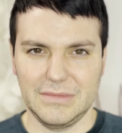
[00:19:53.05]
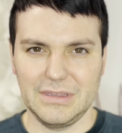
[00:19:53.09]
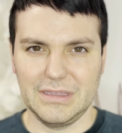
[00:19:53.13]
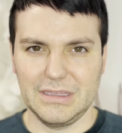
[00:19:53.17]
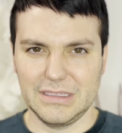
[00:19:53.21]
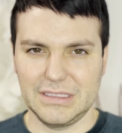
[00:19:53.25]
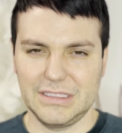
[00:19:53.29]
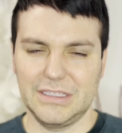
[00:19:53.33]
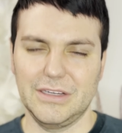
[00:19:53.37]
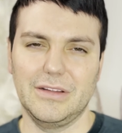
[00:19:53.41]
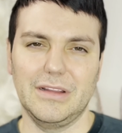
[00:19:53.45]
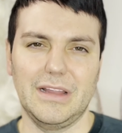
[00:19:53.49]

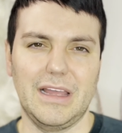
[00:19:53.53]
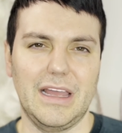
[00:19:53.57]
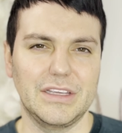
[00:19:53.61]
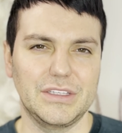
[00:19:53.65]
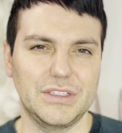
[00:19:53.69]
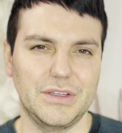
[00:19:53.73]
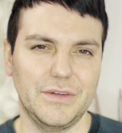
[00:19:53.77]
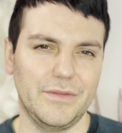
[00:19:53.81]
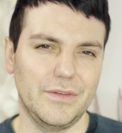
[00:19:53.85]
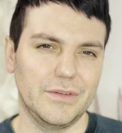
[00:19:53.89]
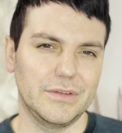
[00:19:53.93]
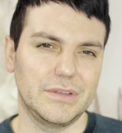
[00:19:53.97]
this year and
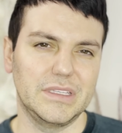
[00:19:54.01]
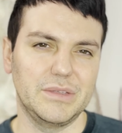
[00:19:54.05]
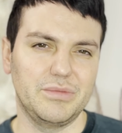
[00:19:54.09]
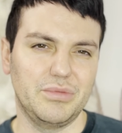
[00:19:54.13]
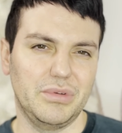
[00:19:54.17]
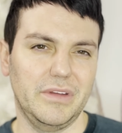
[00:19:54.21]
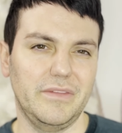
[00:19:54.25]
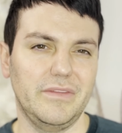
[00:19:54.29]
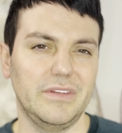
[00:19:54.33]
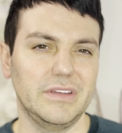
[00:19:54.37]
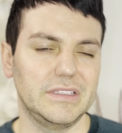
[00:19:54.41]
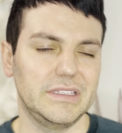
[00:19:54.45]
last year versus
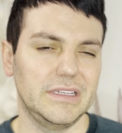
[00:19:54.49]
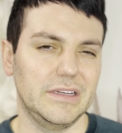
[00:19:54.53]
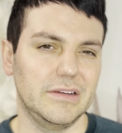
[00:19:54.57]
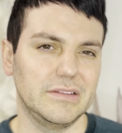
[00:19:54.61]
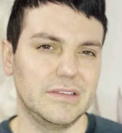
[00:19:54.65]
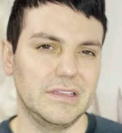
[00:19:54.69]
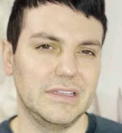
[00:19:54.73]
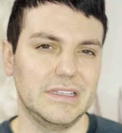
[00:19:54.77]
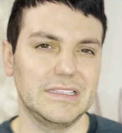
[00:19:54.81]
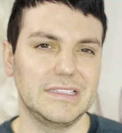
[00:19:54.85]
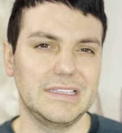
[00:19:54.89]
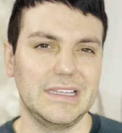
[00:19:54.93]
previous
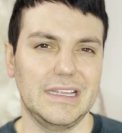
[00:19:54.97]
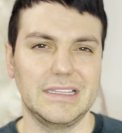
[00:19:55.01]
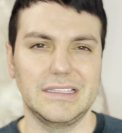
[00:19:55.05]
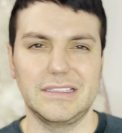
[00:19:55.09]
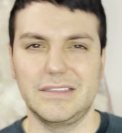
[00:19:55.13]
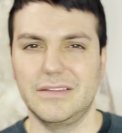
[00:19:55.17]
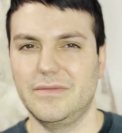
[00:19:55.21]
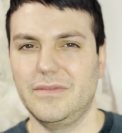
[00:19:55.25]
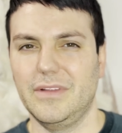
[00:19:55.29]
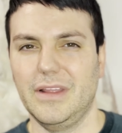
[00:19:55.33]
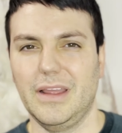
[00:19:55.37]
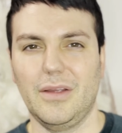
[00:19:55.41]
years in the
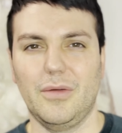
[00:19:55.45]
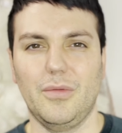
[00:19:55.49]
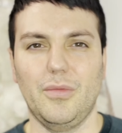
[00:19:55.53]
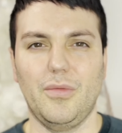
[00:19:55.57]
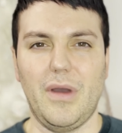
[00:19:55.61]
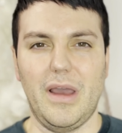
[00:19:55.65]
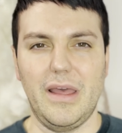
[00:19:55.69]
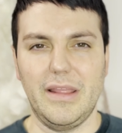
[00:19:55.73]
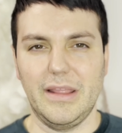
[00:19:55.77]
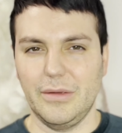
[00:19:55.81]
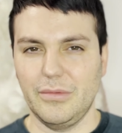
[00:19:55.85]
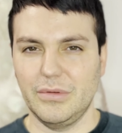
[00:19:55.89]
sense of like
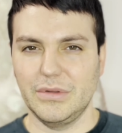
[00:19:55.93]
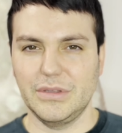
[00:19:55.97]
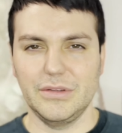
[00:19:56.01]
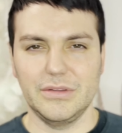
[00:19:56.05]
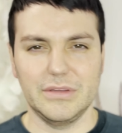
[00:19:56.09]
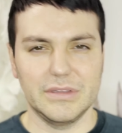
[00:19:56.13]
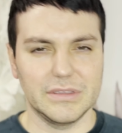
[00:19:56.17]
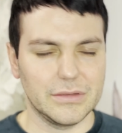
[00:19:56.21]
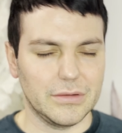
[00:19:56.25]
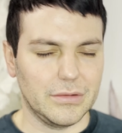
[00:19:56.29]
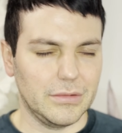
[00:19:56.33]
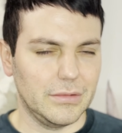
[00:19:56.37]
why they would
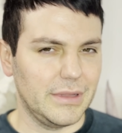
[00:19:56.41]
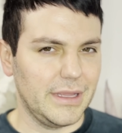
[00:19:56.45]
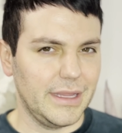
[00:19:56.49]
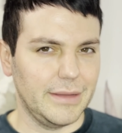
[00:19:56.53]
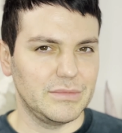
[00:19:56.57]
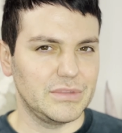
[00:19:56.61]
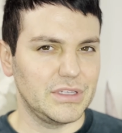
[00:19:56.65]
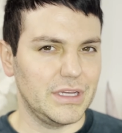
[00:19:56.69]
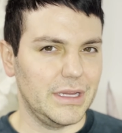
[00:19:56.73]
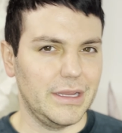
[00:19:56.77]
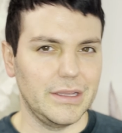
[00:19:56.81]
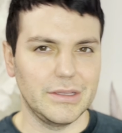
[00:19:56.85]
do this whole
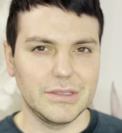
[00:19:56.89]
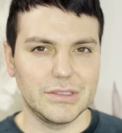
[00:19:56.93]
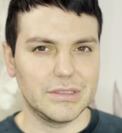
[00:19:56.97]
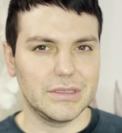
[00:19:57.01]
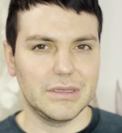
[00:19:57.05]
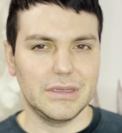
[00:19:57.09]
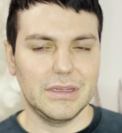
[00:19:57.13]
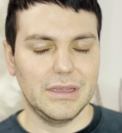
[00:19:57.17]
name change?